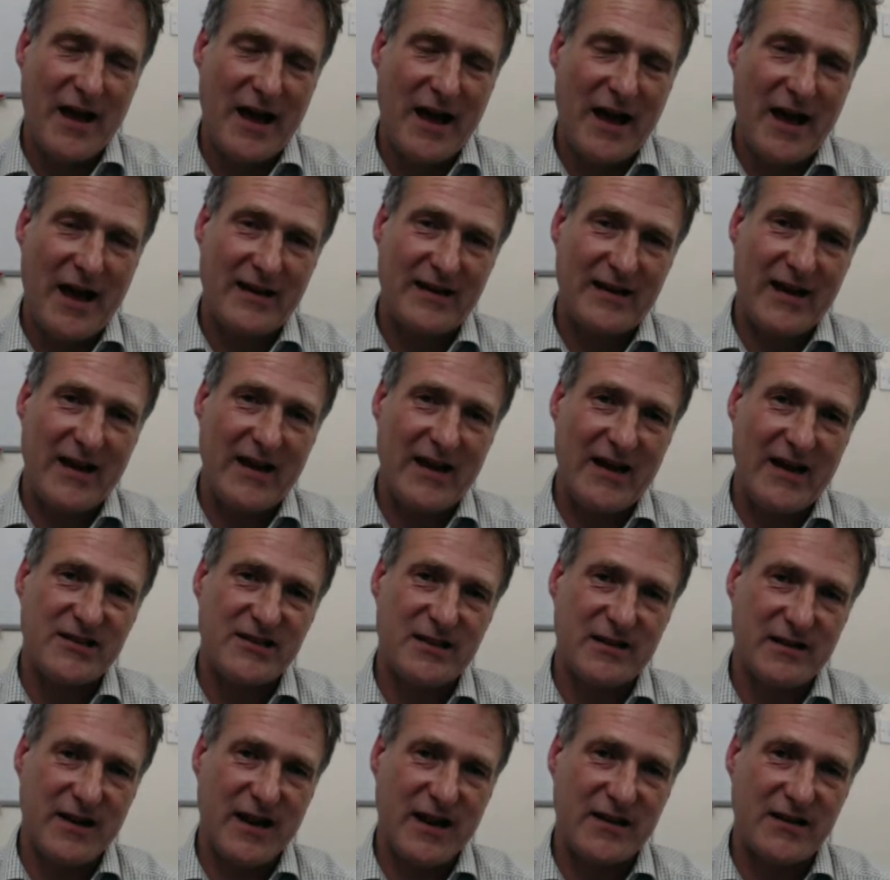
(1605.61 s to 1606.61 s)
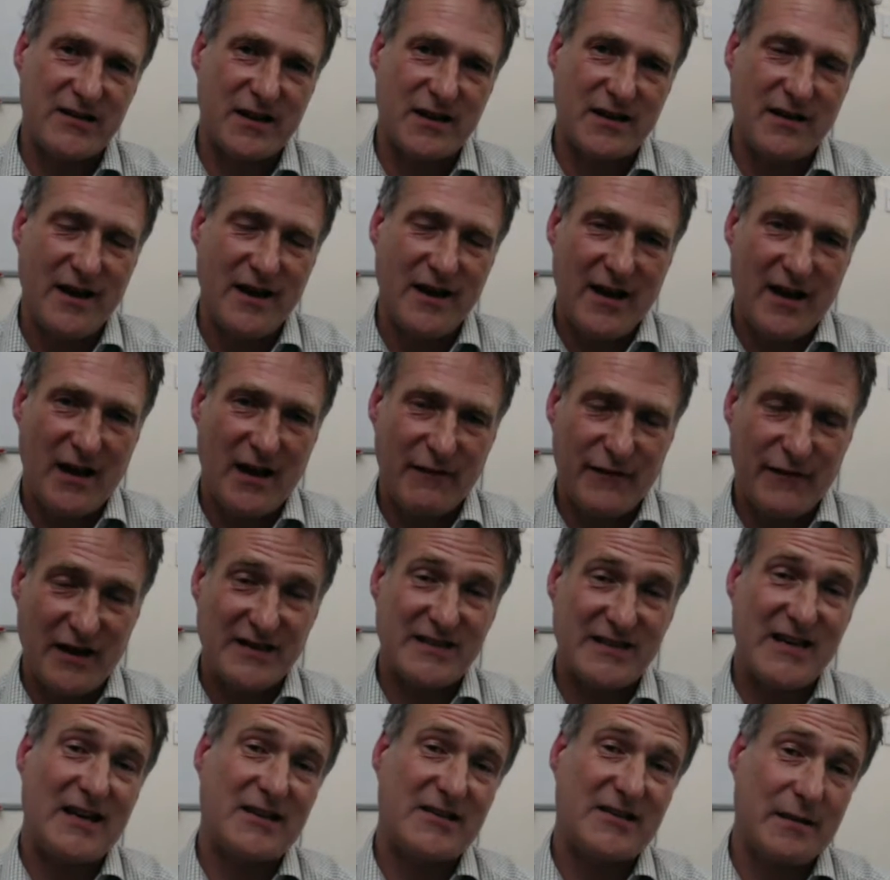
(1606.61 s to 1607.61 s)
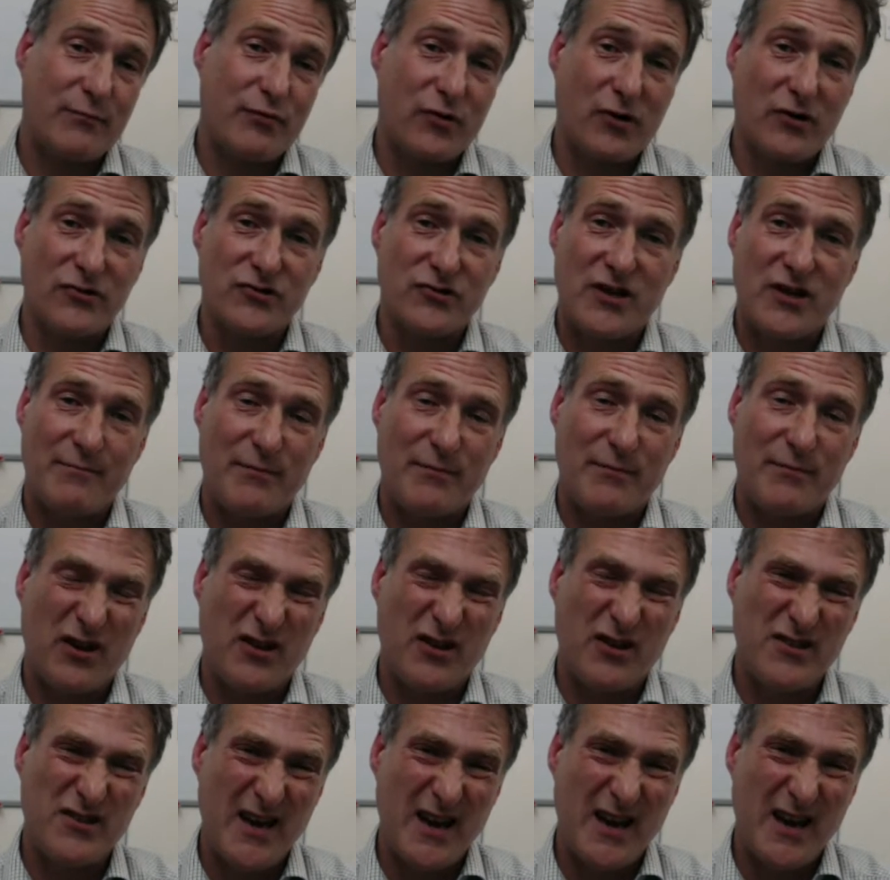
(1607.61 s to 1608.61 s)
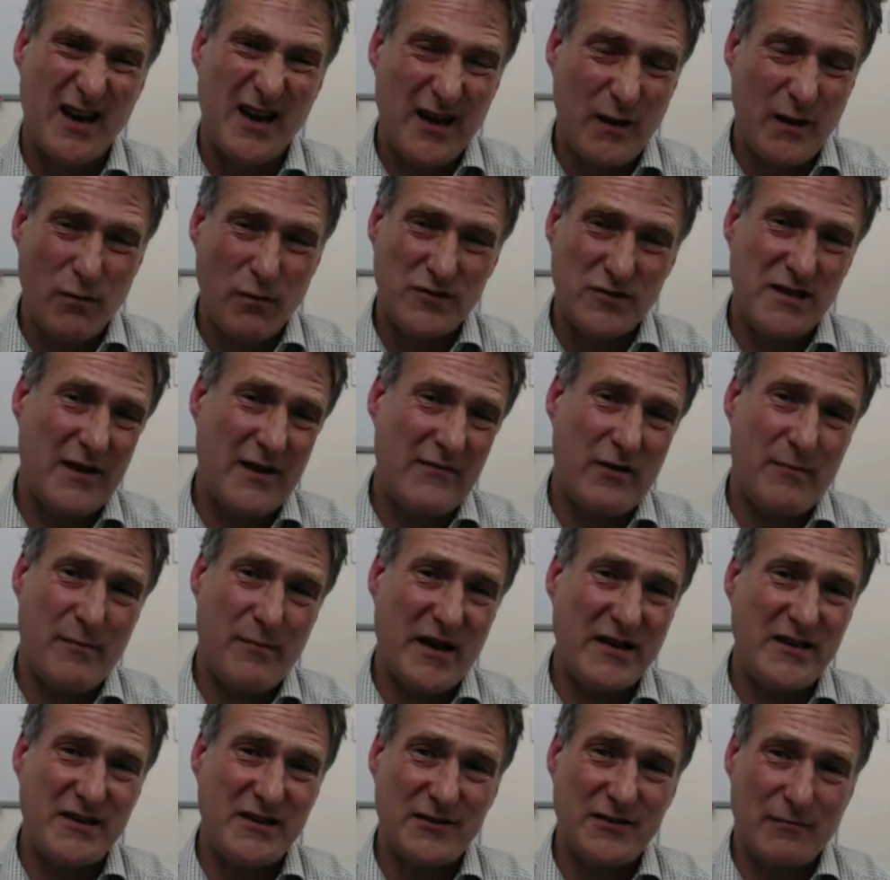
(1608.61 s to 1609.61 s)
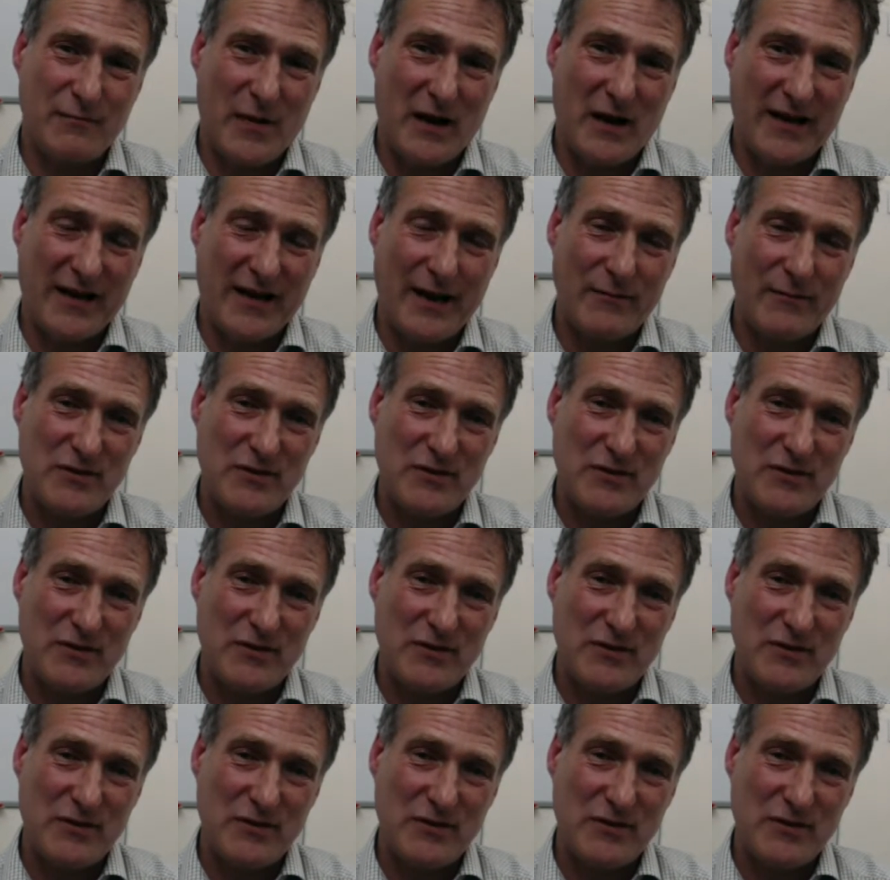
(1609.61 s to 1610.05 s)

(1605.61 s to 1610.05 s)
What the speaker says: and it's a fantastic project because it was never based on money.